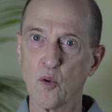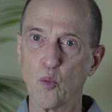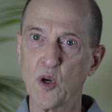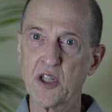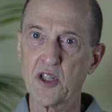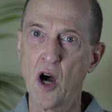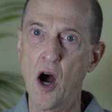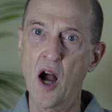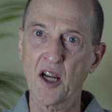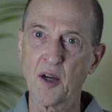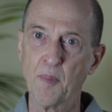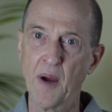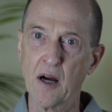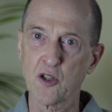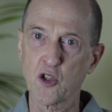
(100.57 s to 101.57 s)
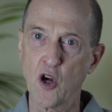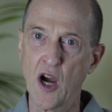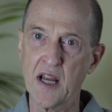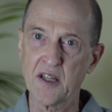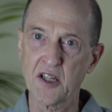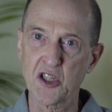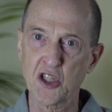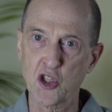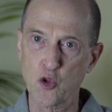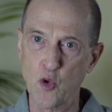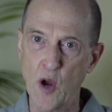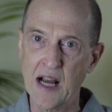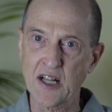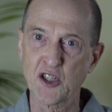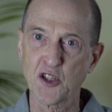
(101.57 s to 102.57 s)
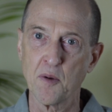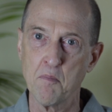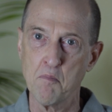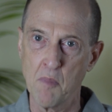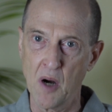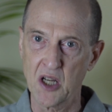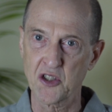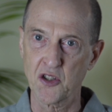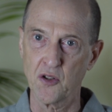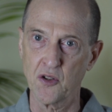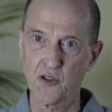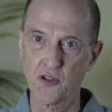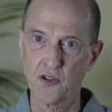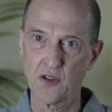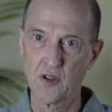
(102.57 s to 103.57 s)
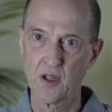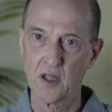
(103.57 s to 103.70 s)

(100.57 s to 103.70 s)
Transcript: we talk about trying to stretch muscles,